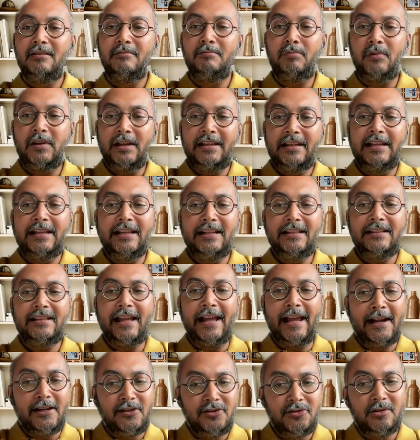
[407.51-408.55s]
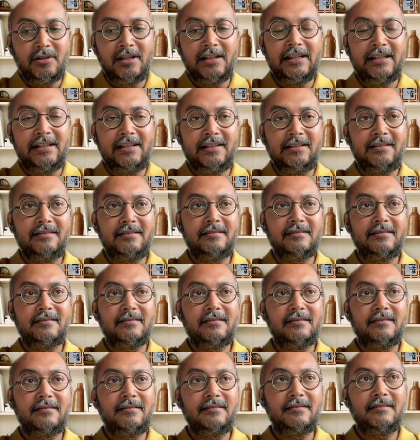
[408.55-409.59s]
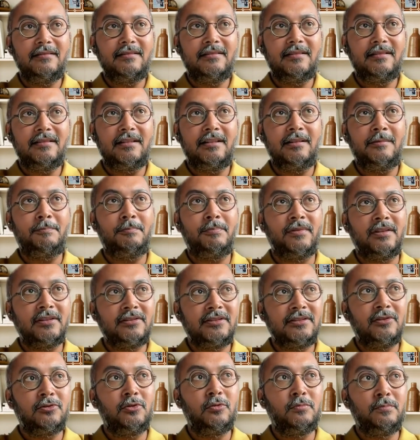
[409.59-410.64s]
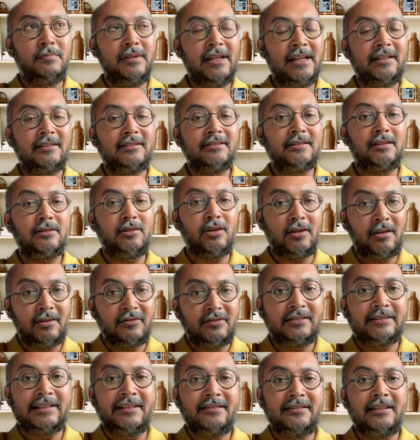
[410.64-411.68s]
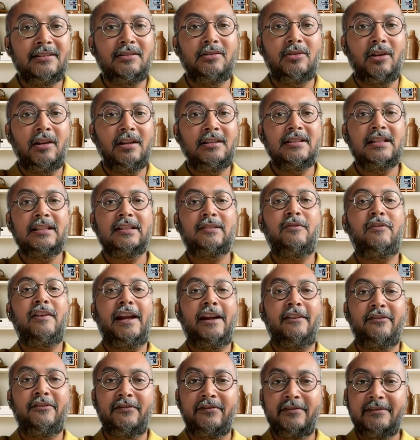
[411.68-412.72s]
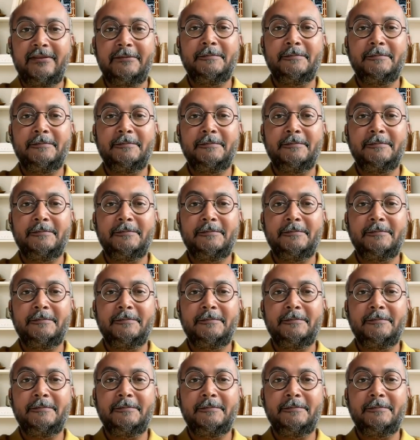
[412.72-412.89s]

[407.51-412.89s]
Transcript: but he's actually a person who makes a lot of sense and not just fact,